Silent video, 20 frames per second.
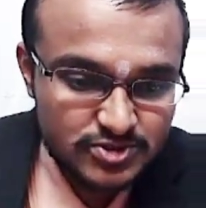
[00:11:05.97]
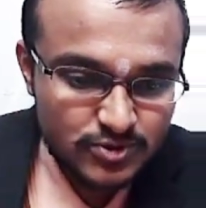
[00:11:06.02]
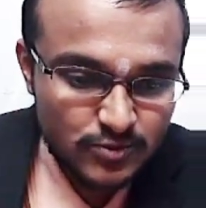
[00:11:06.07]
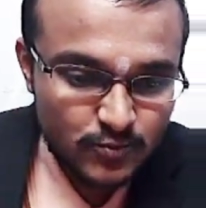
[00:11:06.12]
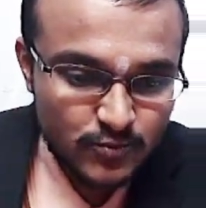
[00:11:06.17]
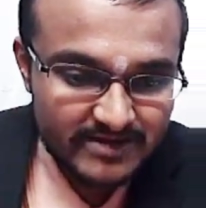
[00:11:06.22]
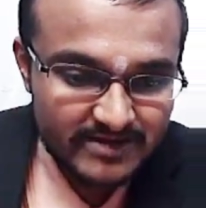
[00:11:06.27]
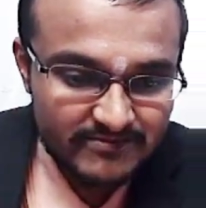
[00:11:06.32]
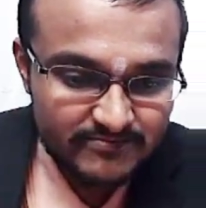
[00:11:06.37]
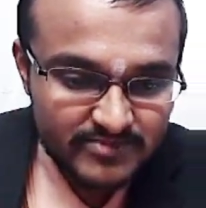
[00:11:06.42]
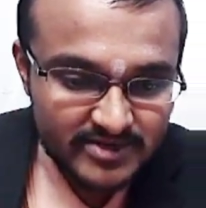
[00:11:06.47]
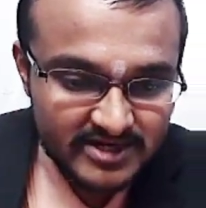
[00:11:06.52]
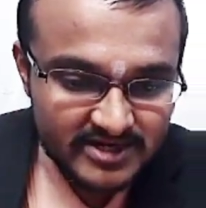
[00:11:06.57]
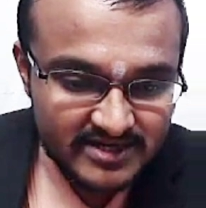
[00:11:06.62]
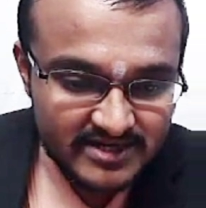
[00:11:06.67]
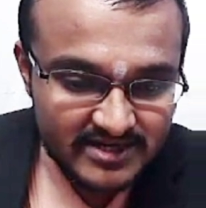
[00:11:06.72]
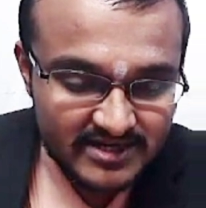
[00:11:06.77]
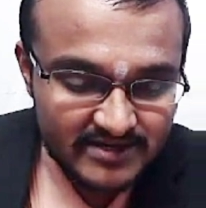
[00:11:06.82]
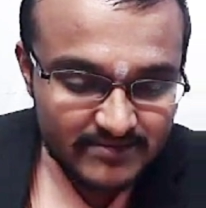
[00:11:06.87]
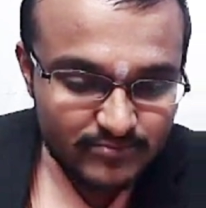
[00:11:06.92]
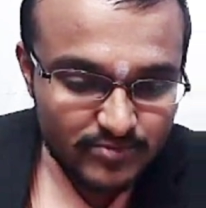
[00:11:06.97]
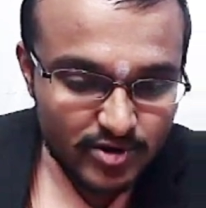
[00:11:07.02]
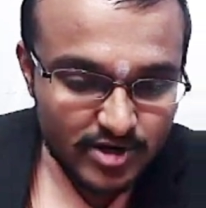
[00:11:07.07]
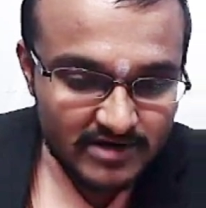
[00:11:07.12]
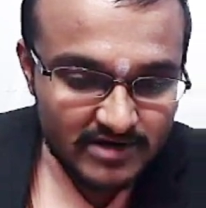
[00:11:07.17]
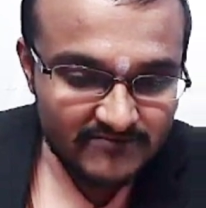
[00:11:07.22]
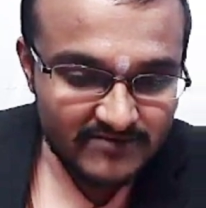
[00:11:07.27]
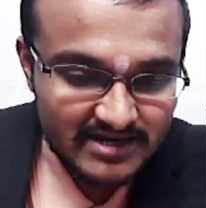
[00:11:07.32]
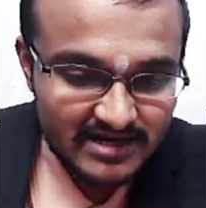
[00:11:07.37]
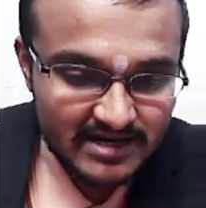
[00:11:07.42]
So one particular
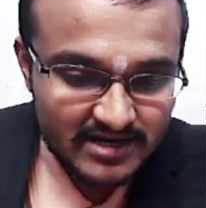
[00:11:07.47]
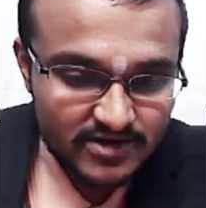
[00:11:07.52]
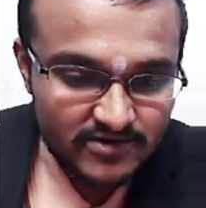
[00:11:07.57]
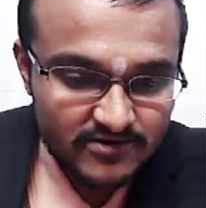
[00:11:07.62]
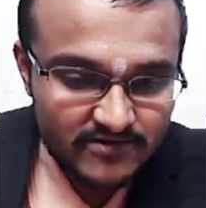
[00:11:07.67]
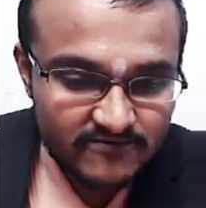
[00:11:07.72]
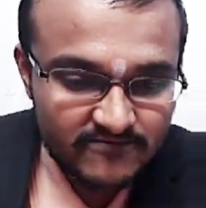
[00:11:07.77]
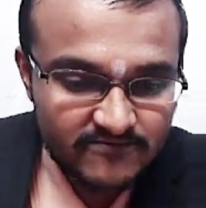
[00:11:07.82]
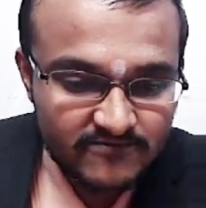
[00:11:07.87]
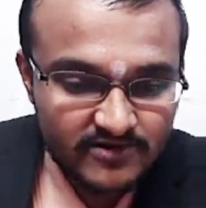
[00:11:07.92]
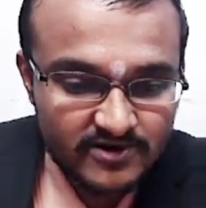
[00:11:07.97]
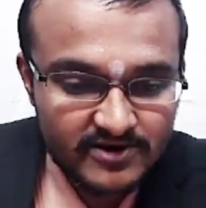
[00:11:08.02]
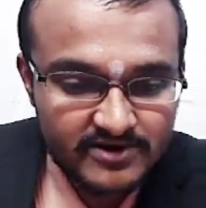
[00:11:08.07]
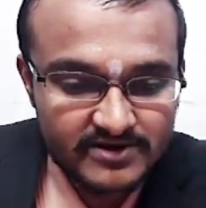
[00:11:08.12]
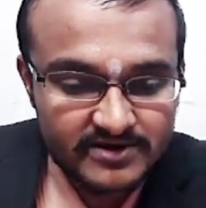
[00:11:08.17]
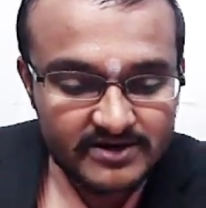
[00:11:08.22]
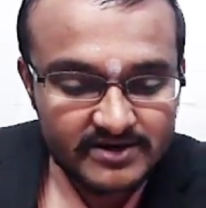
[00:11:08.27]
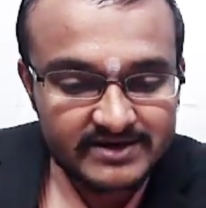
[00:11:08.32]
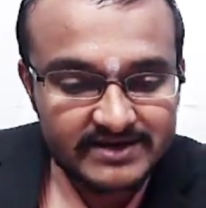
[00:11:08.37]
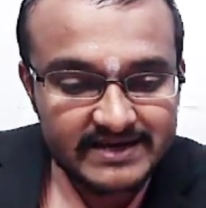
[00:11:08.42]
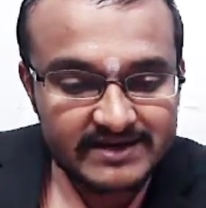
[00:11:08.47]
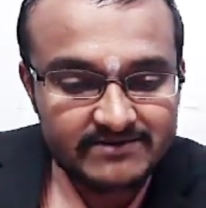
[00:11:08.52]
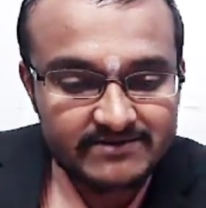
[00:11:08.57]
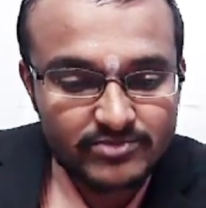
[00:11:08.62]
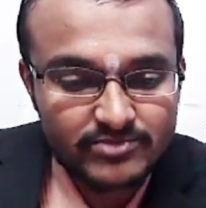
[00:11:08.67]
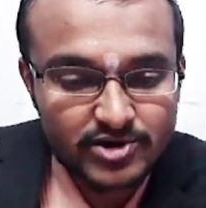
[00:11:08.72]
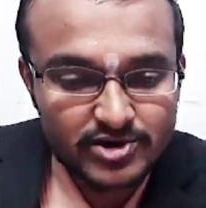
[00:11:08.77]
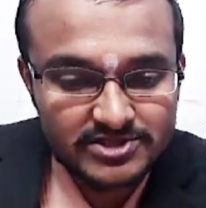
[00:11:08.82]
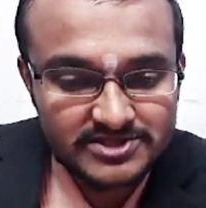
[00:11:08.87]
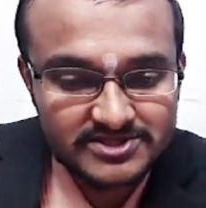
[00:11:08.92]
ball will account for
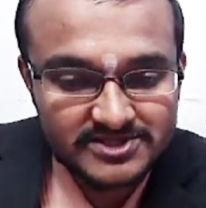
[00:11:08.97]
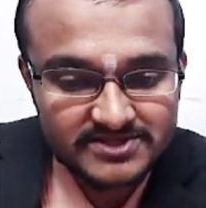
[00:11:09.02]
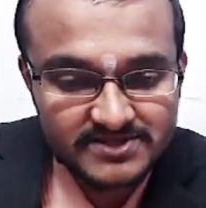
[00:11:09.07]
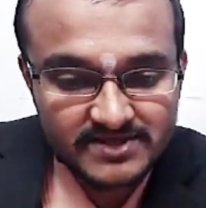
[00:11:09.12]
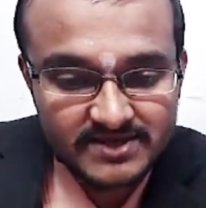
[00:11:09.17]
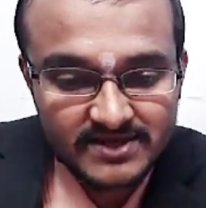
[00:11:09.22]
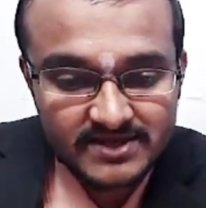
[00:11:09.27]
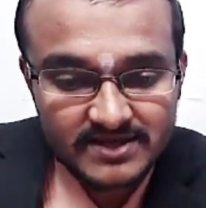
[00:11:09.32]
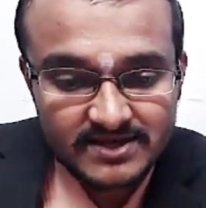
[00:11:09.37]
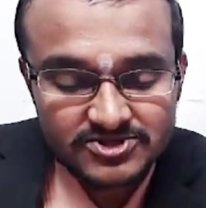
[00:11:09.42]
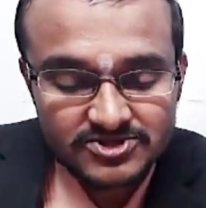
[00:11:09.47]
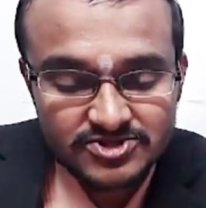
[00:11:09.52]
10 balls.